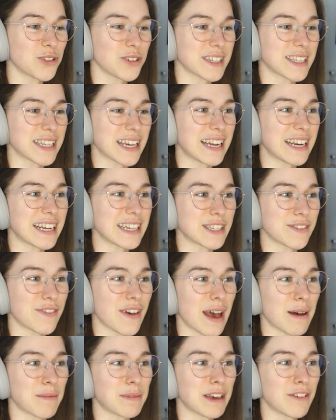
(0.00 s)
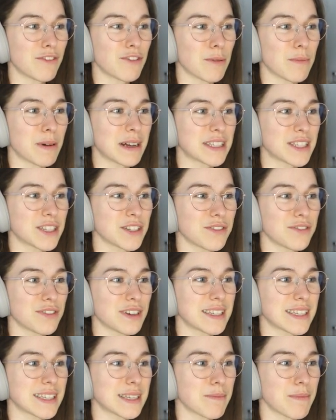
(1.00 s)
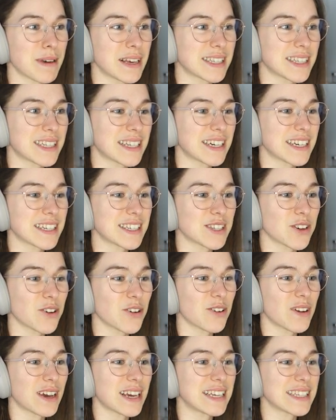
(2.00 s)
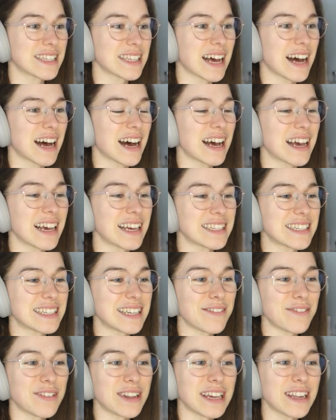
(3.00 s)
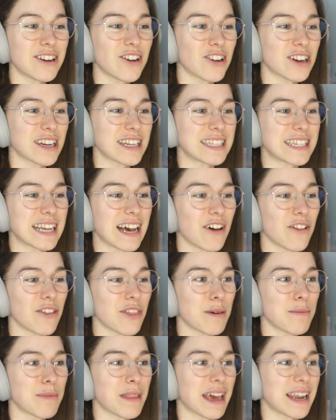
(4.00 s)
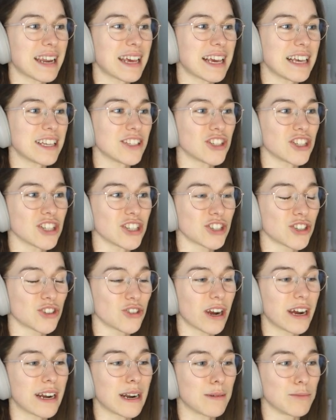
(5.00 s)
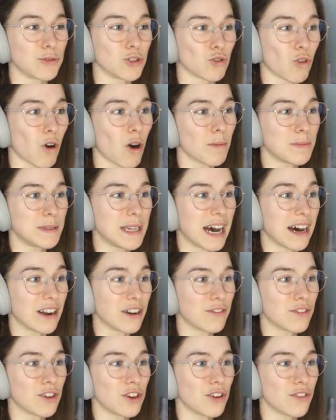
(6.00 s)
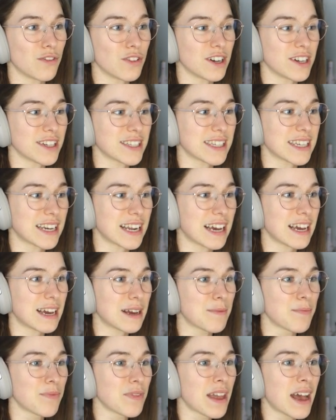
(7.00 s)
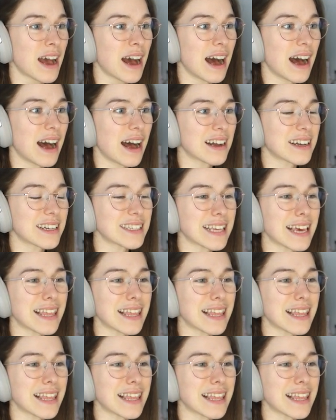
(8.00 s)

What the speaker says: or seen his family for much of his semester. So he's definitely not gonna tell them that he's just straight up dropped out of university. Cause